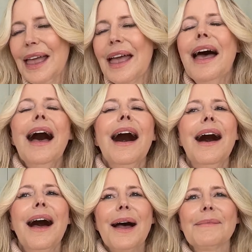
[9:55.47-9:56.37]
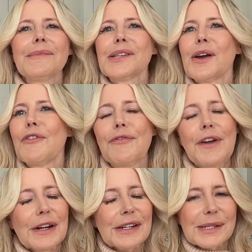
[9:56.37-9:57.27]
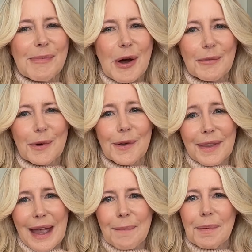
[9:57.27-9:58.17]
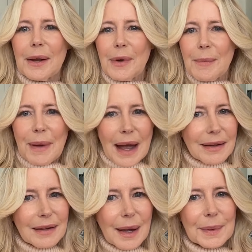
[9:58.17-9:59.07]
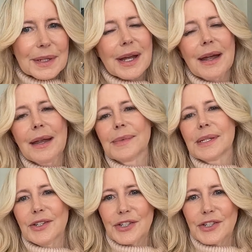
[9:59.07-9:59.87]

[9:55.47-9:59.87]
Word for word: Yep. Um, so I have a very small role in that, but I went back a couple of times and